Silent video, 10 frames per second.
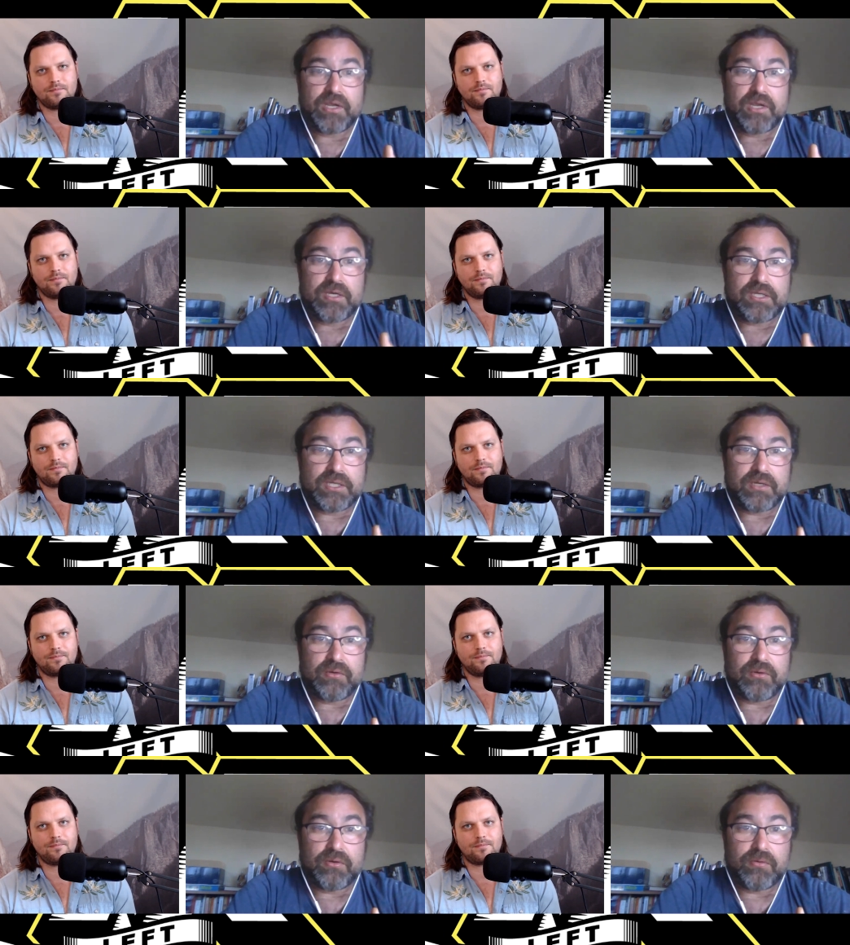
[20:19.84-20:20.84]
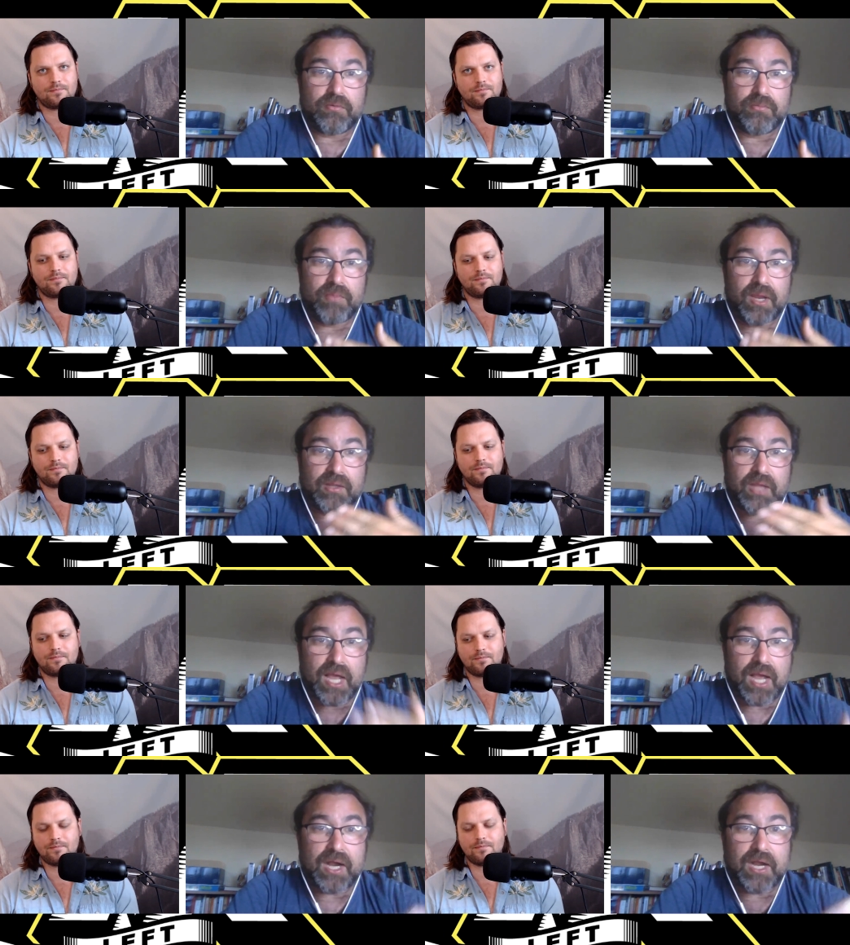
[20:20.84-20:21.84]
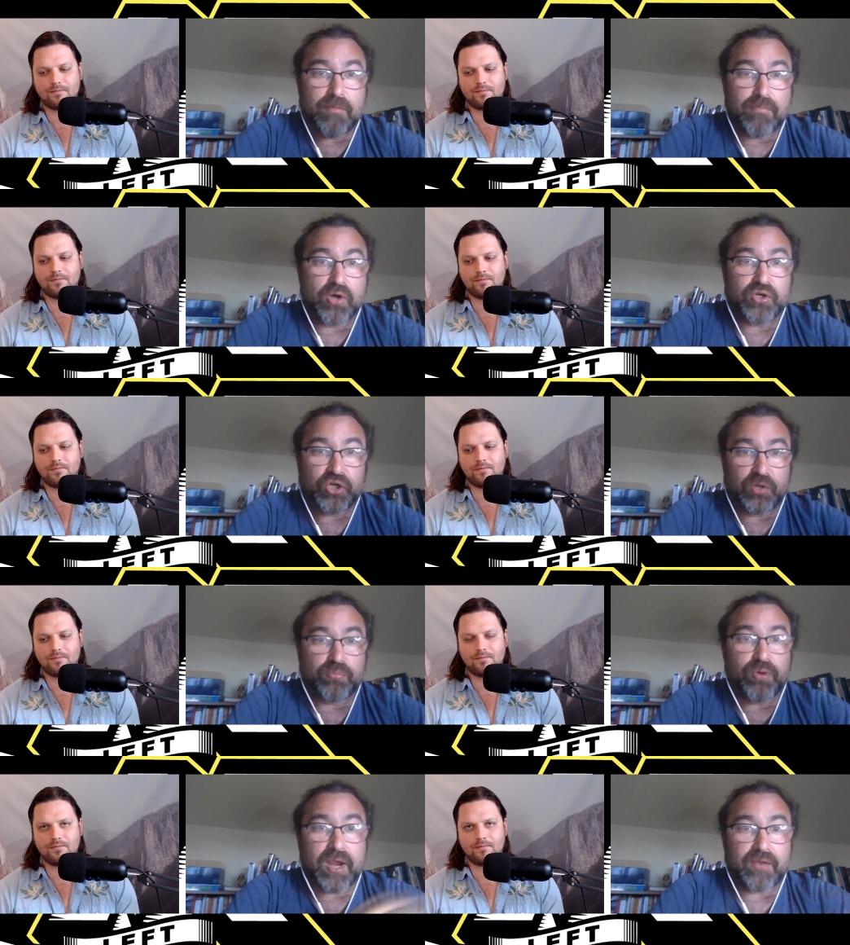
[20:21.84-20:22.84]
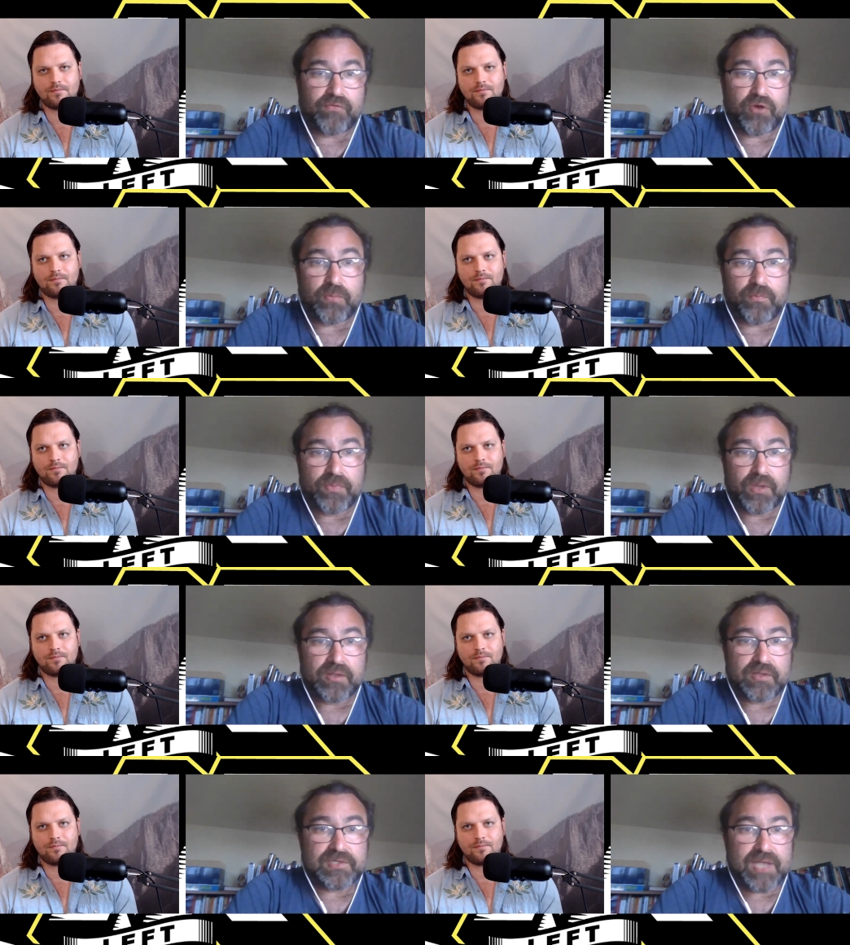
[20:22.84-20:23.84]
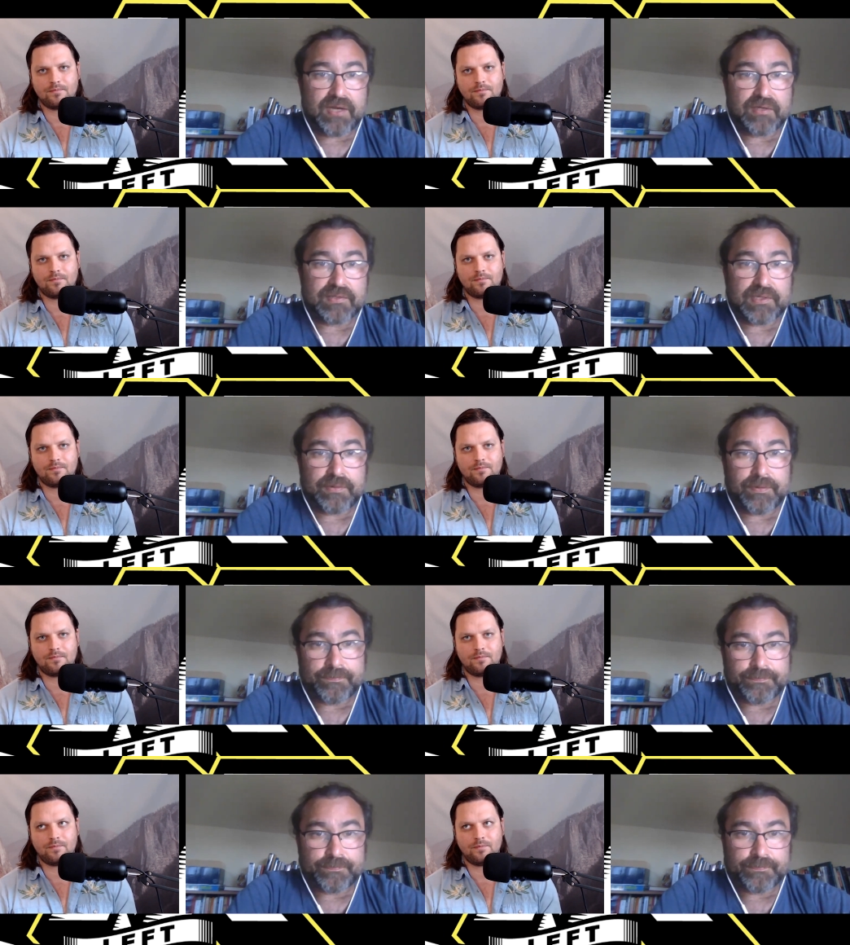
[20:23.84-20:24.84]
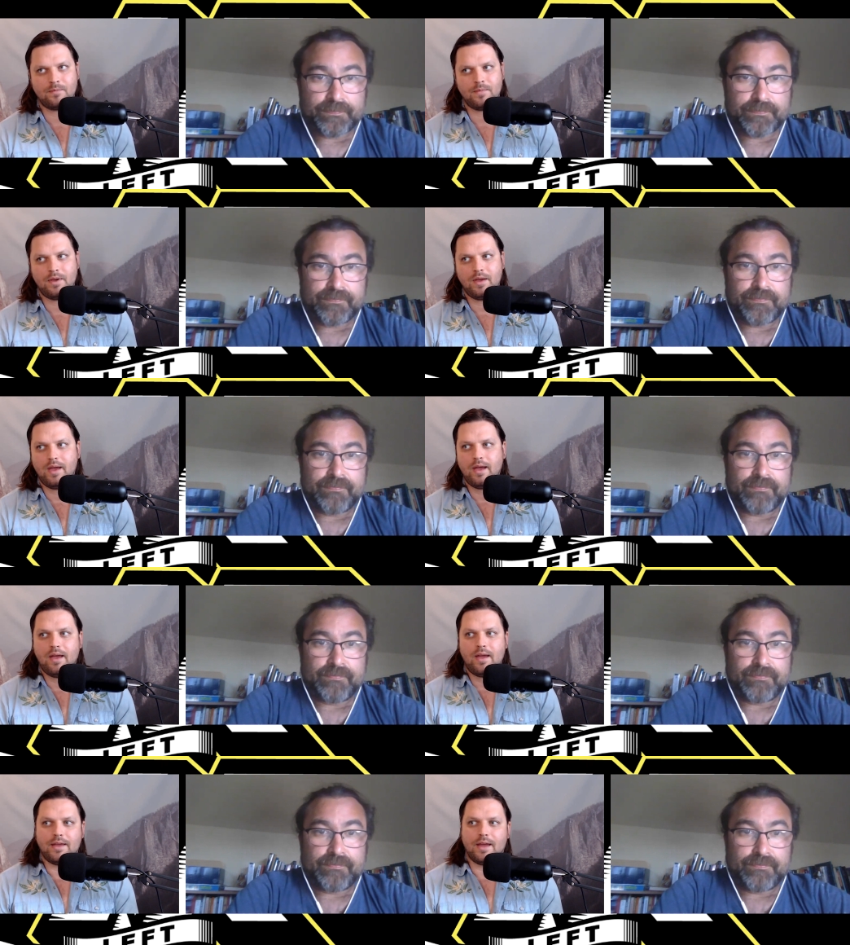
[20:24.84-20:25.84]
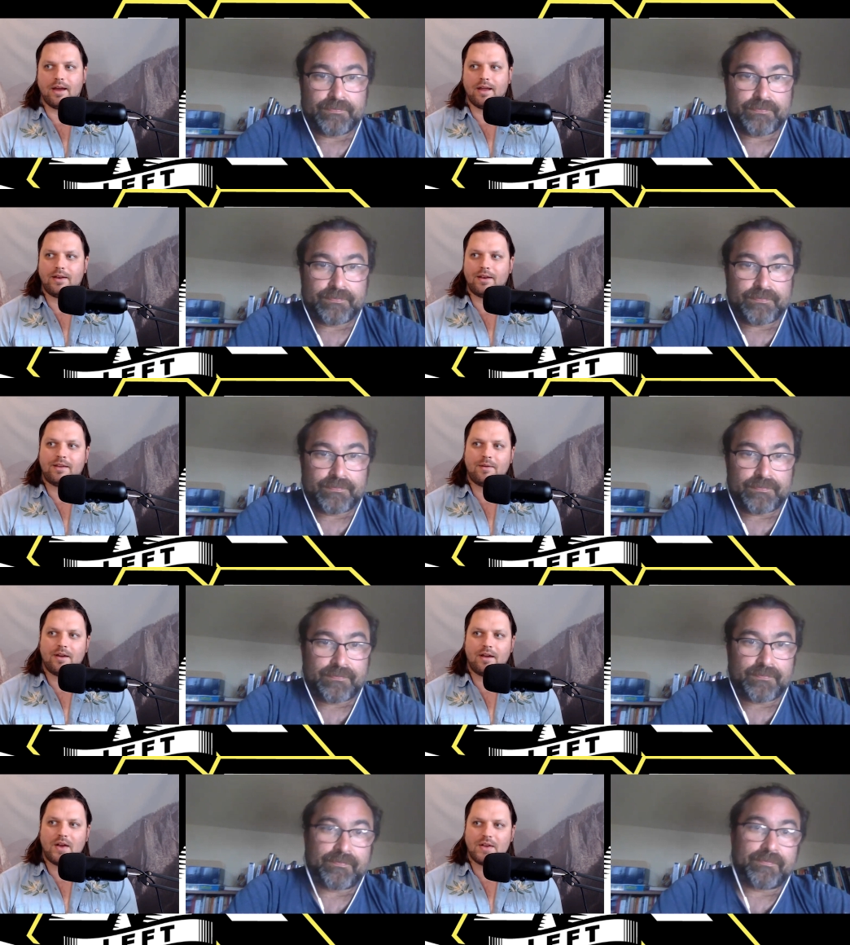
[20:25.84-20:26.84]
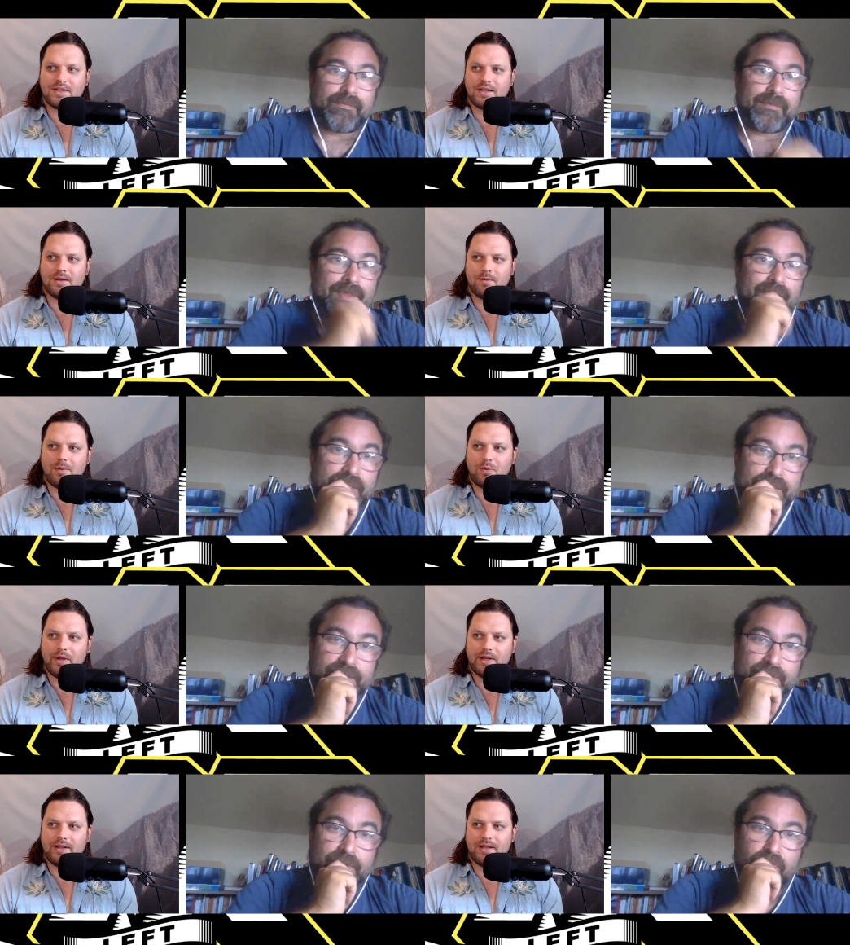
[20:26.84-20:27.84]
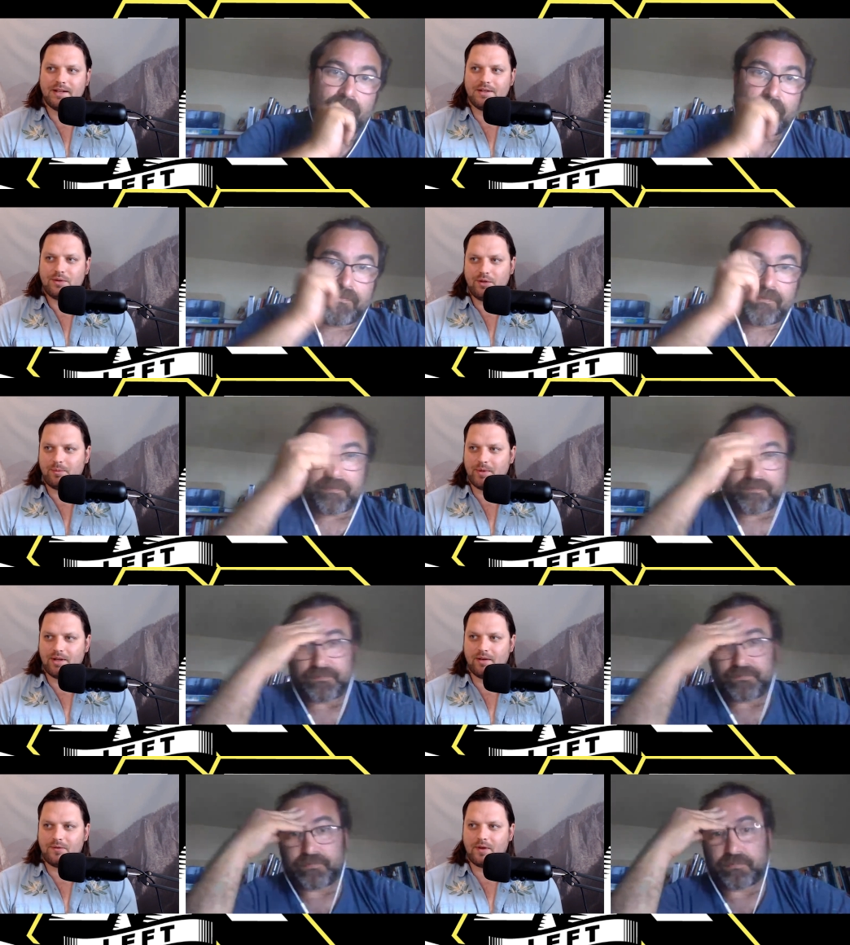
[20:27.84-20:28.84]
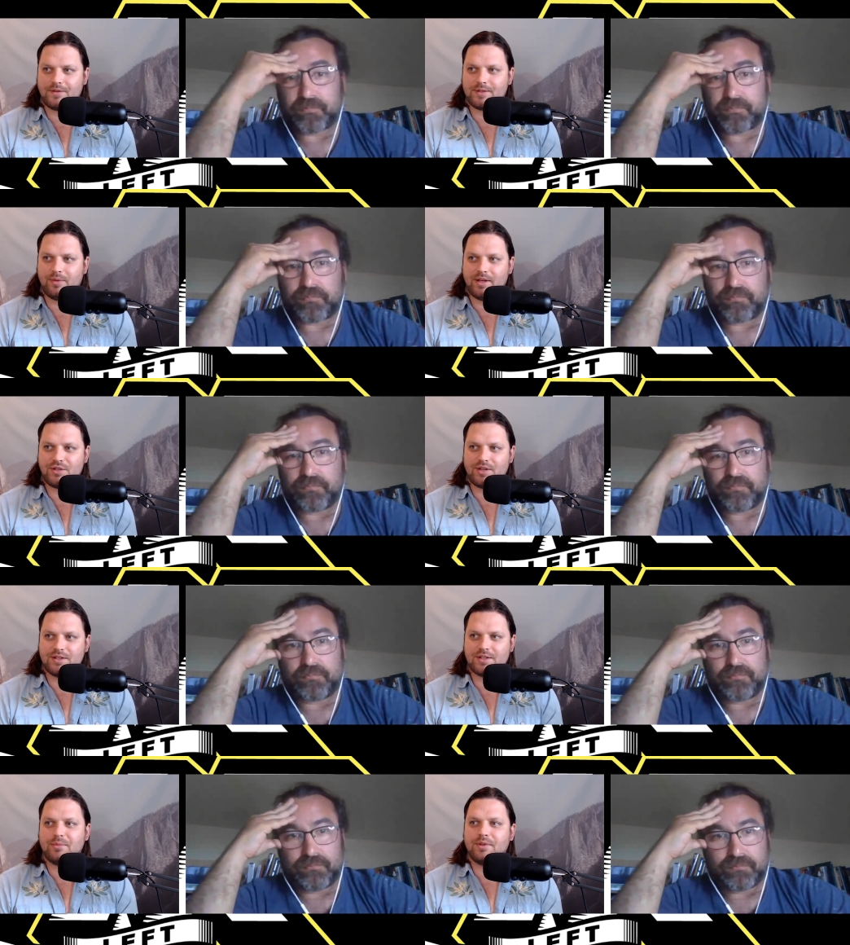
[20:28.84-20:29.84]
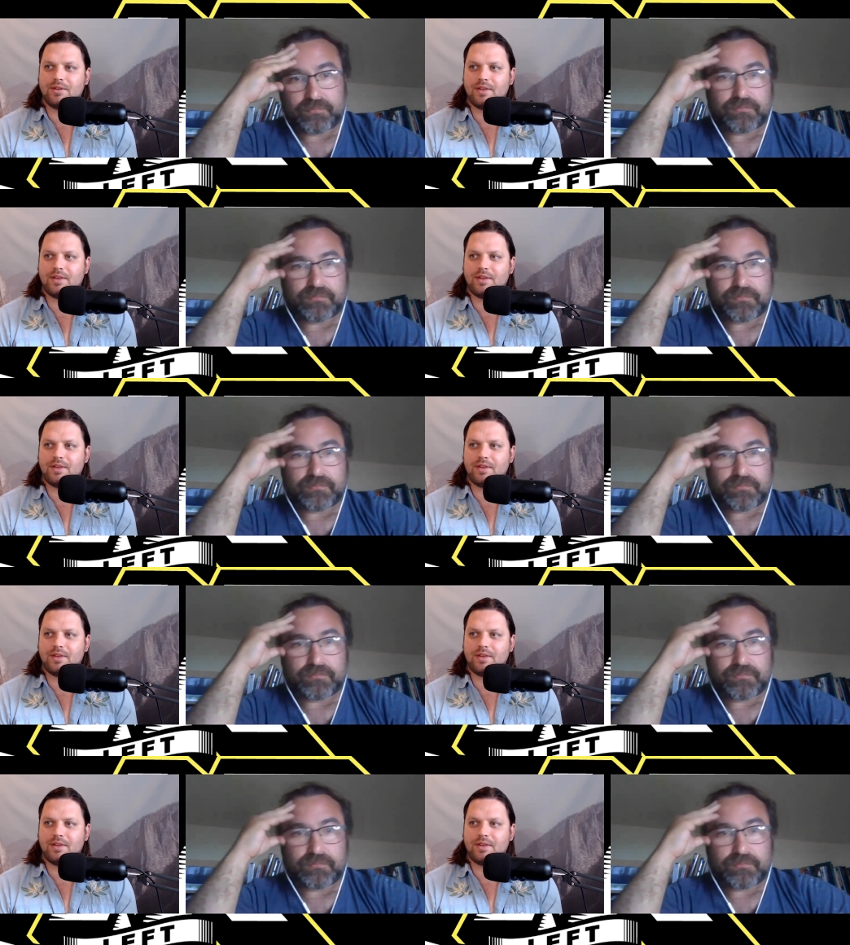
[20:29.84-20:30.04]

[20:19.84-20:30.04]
Speaker 1: us to make the hard emotional break from the sanders era
Speaker 2: yeah, and like I, I, was thinking, maybe we could get into a little bit of, of sublation and some of the